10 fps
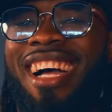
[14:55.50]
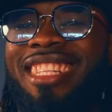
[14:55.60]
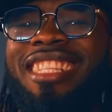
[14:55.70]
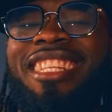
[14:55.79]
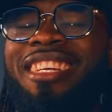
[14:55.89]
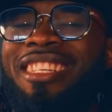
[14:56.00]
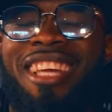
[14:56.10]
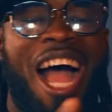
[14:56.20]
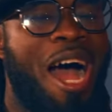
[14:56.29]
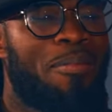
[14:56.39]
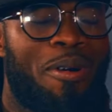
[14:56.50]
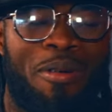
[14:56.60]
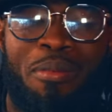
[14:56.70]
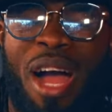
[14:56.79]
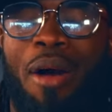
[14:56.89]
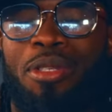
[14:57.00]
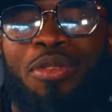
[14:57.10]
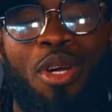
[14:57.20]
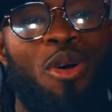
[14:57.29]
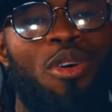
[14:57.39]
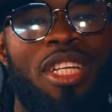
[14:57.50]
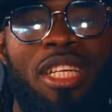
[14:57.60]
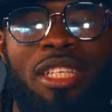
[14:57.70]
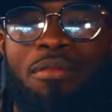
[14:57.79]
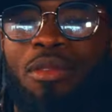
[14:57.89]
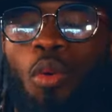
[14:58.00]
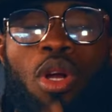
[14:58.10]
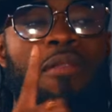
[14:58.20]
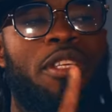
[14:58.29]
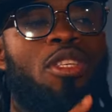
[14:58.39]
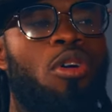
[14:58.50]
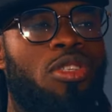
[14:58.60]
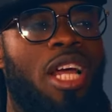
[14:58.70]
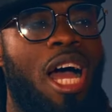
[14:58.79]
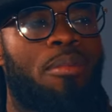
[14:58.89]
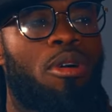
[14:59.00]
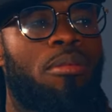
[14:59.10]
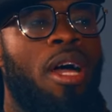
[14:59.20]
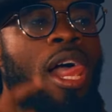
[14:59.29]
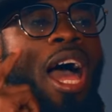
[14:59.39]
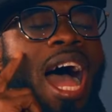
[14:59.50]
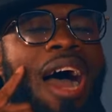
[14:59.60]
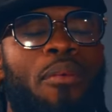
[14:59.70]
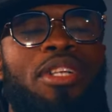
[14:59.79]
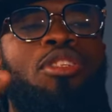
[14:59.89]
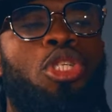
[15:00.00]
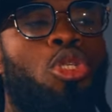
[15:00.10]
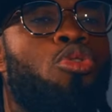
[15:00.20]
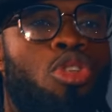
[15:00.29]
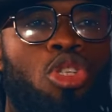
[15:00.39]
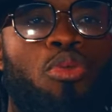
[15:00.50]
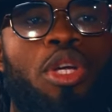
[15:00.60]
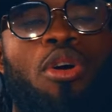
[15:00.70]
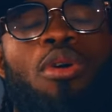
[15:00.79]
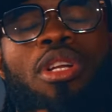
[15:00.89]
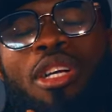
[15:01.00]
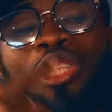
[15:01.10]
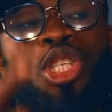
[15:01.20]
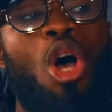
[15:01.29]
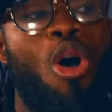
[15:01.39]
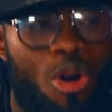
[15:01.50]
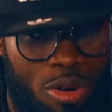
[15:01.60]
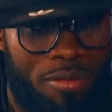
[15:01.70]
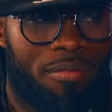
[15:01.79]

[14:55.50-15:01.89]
I did the, the album. I was recording one of the songs on the album. I went to the studio to record a song.